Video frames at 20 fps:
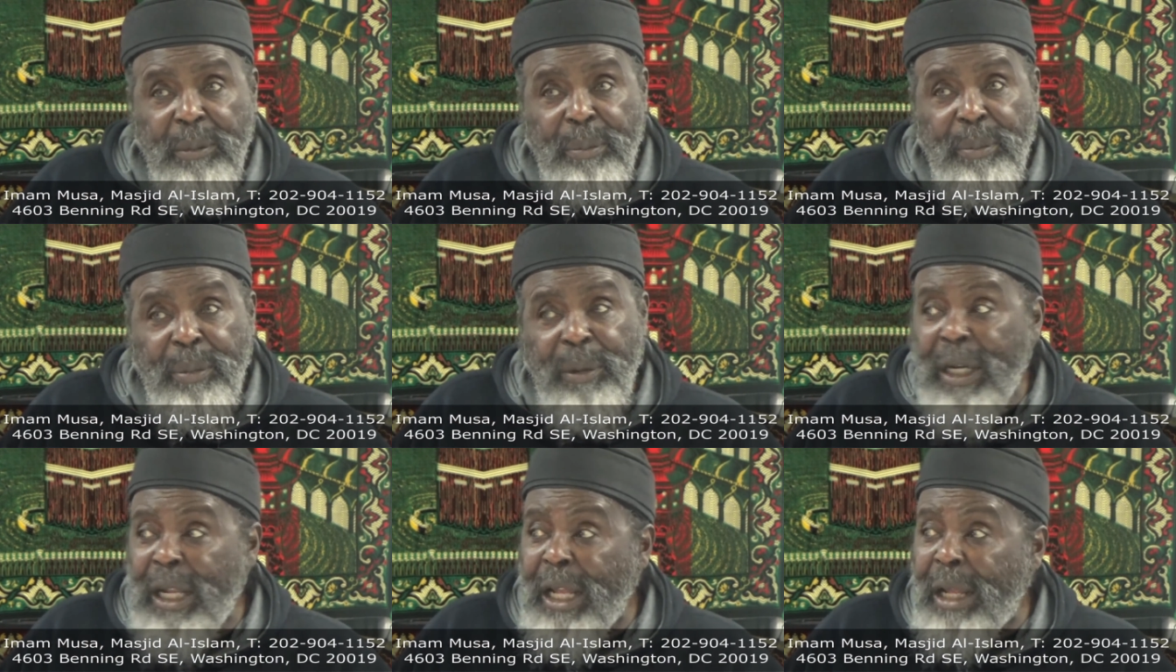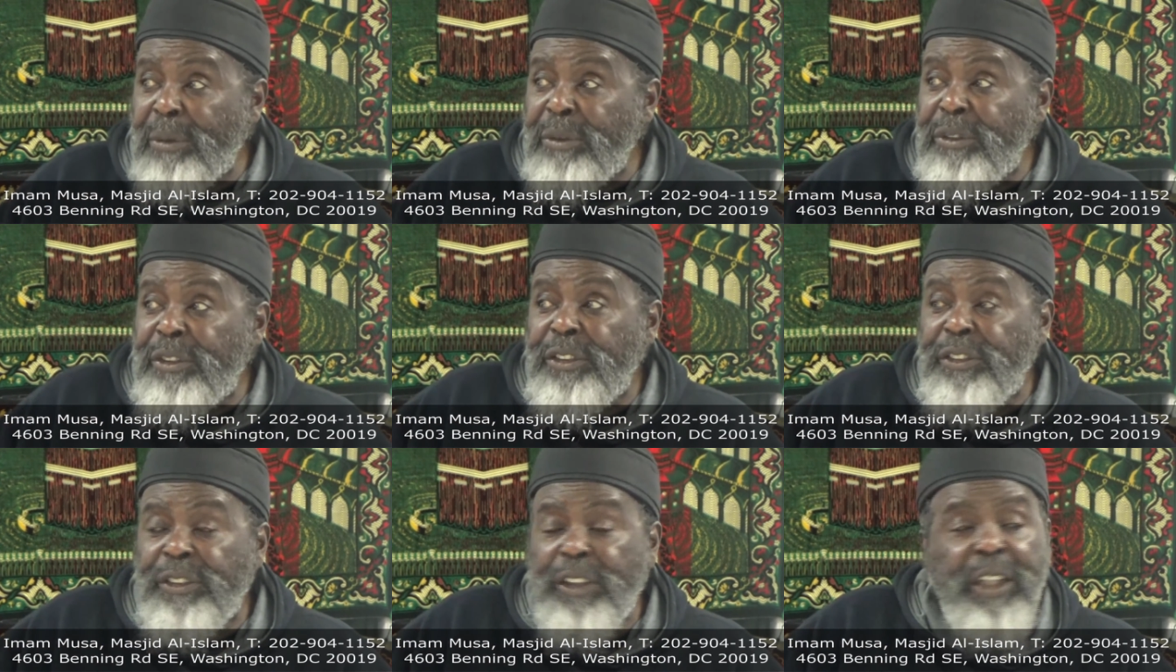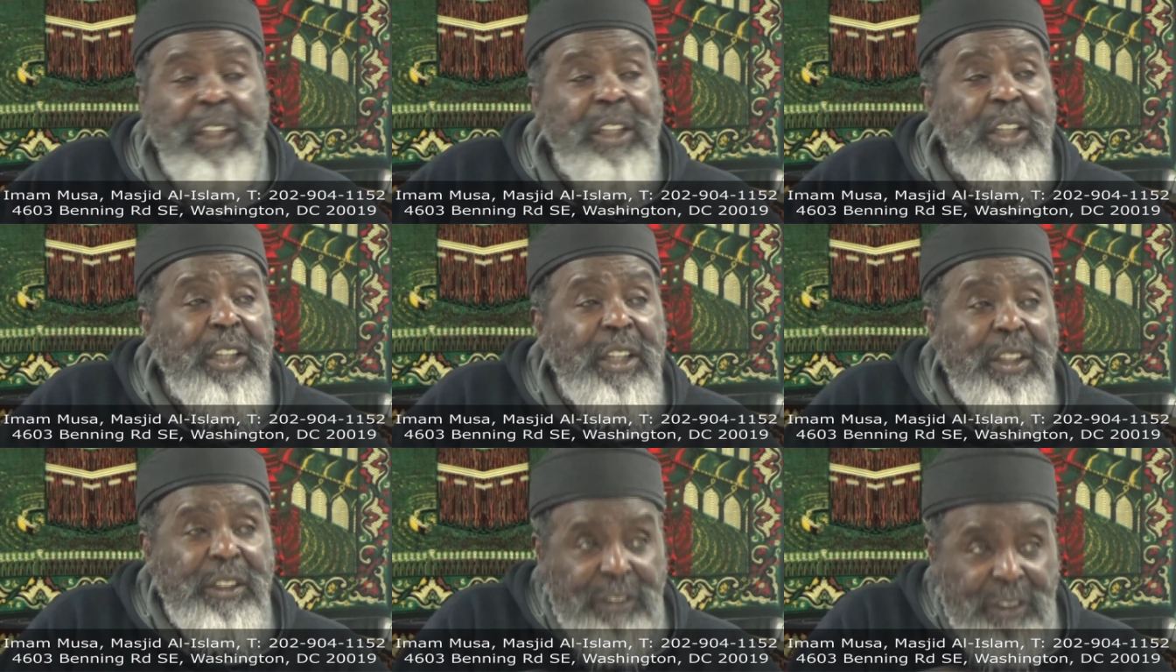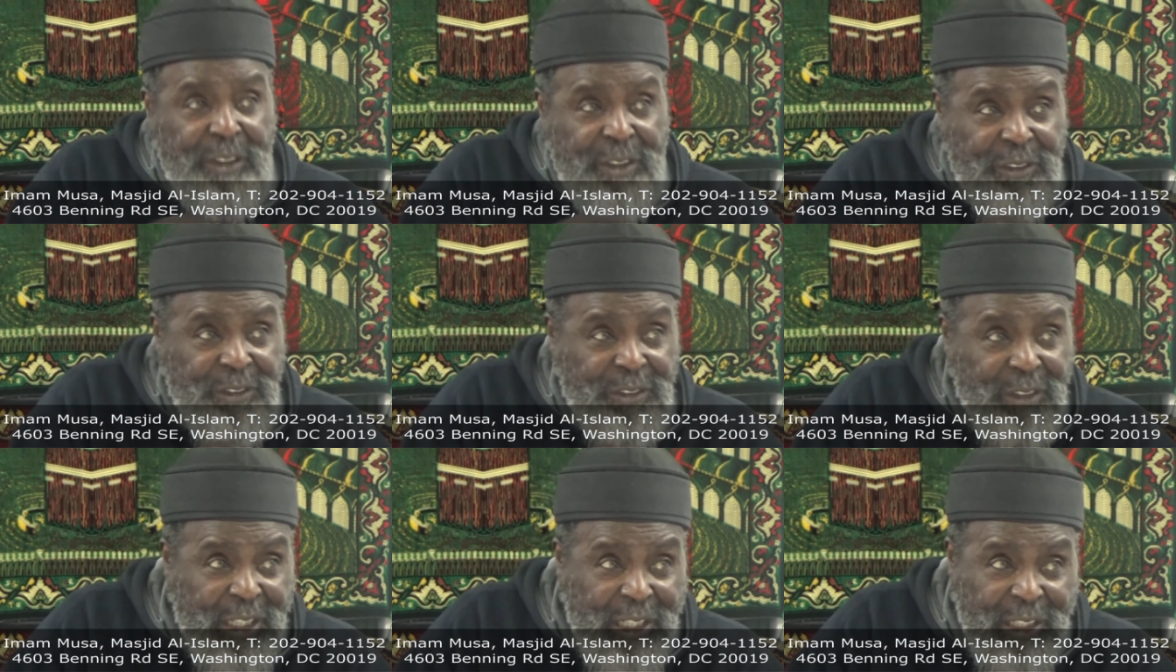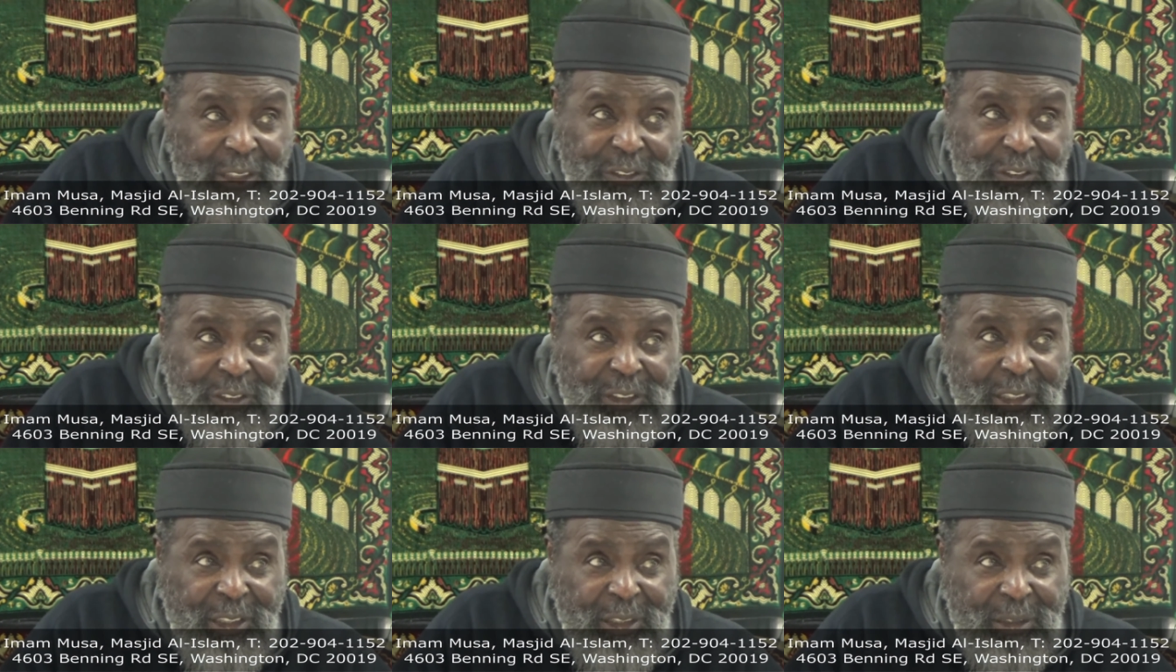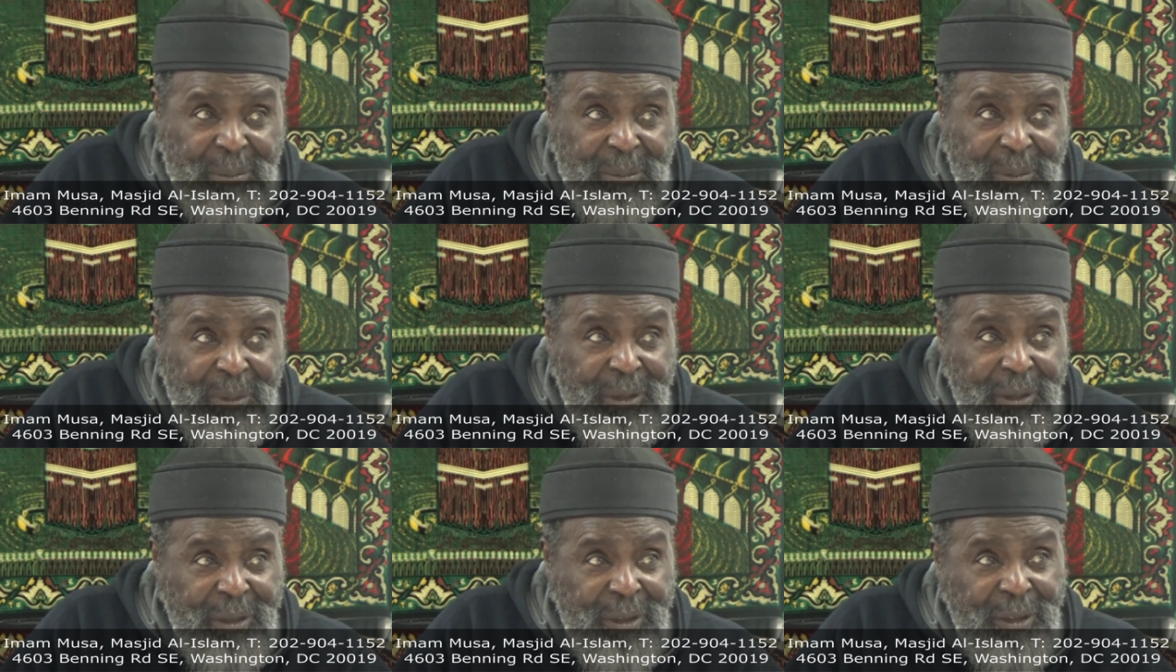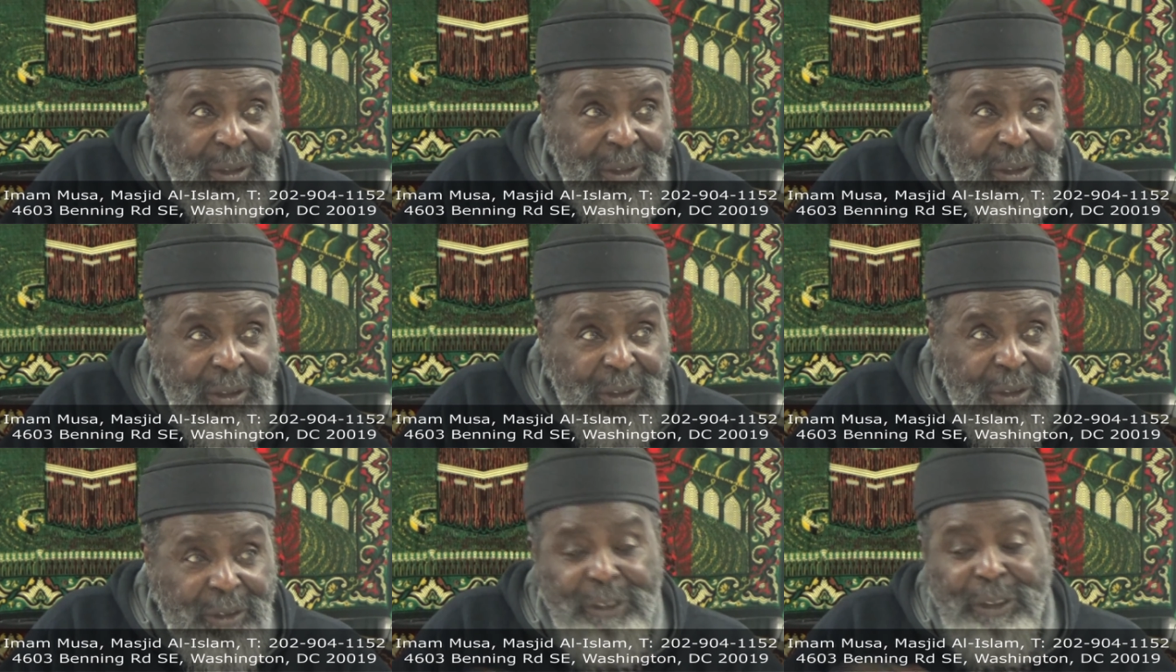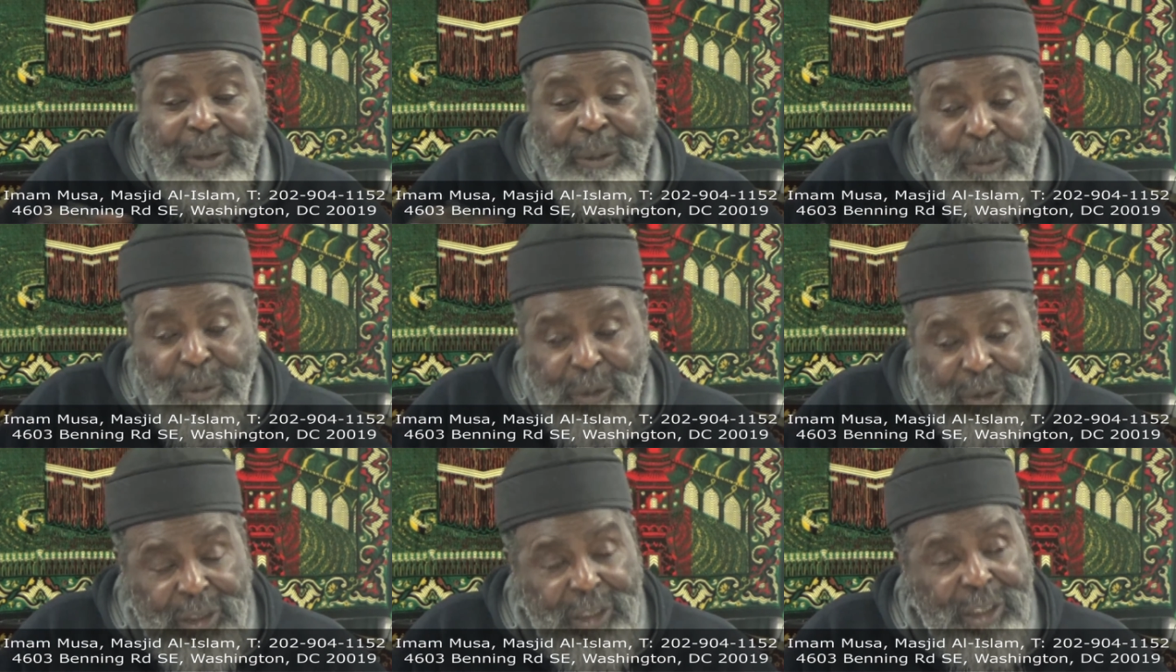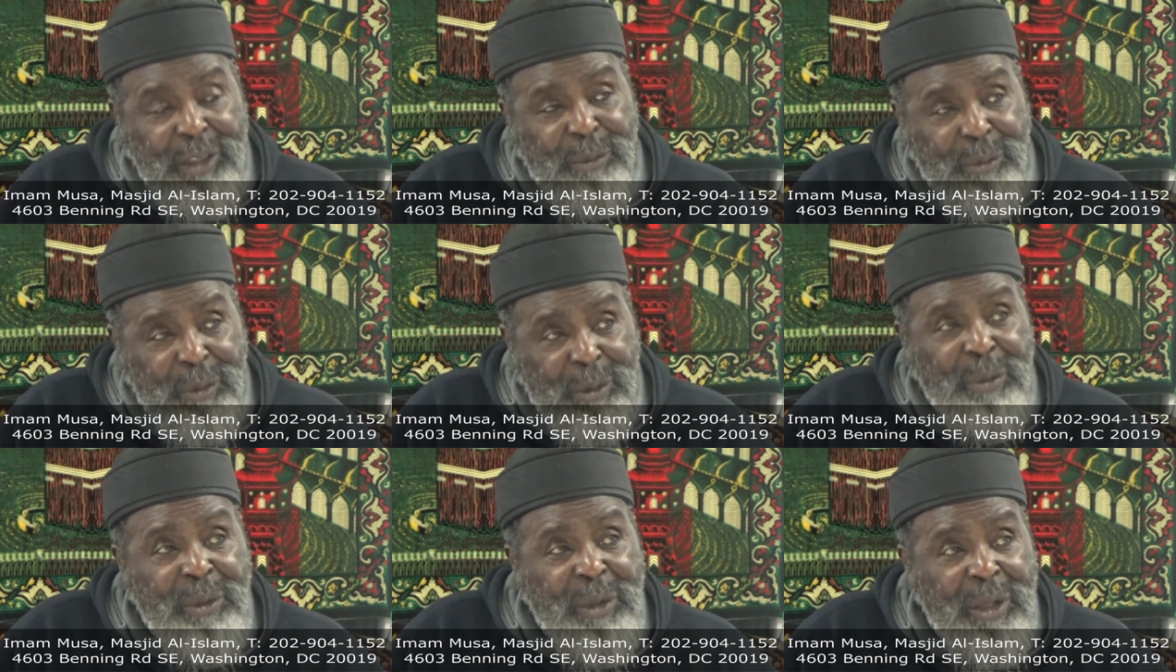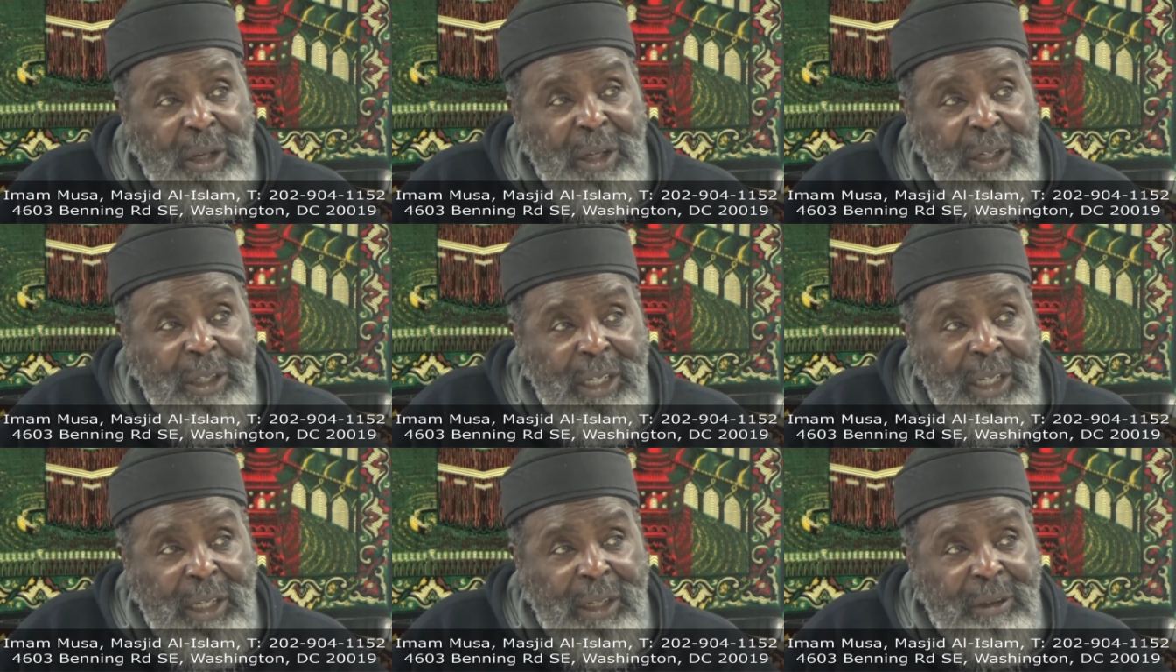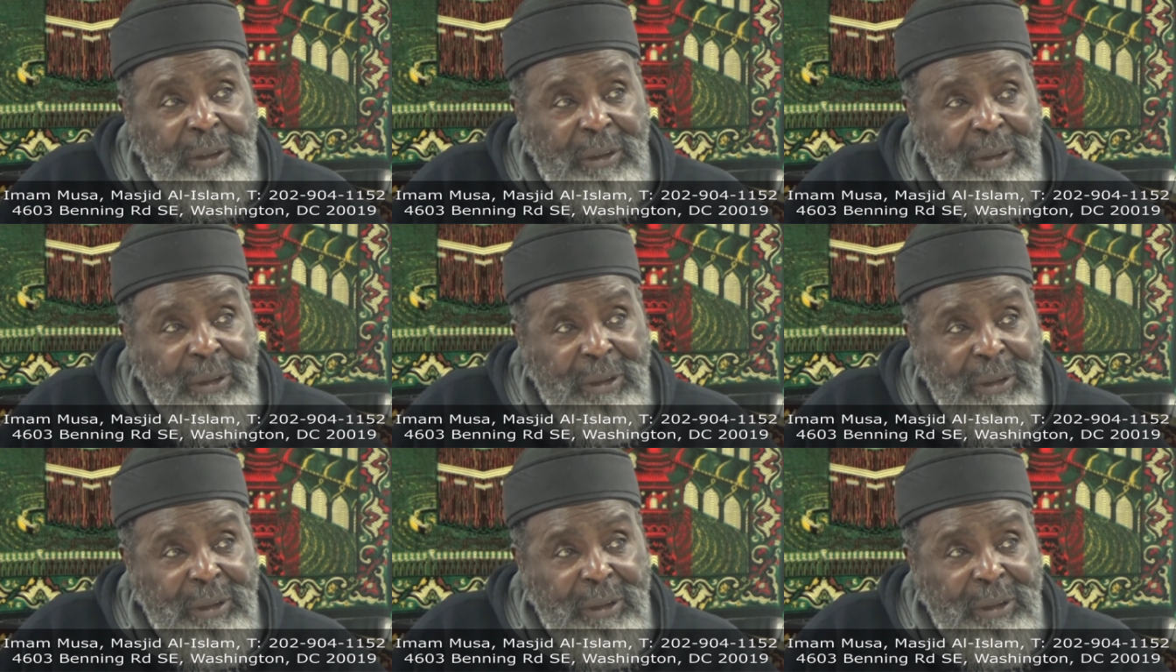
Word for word: but I was just taking easy this last time because I wanted to get where we are now.